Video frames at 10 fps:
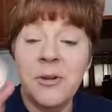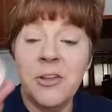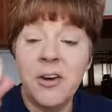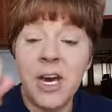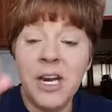They're
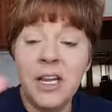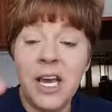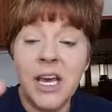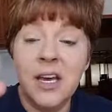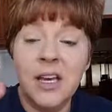kind of
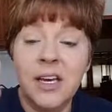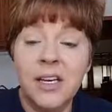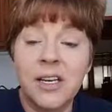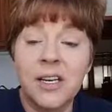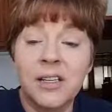like
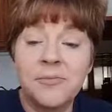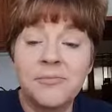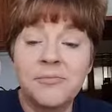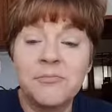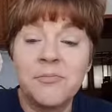a
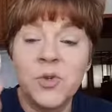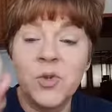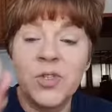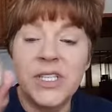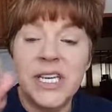
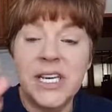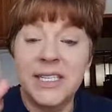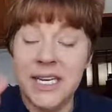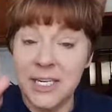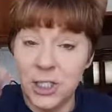moussey
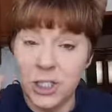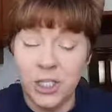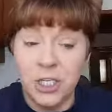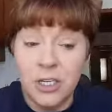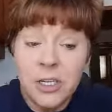
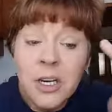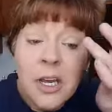texture.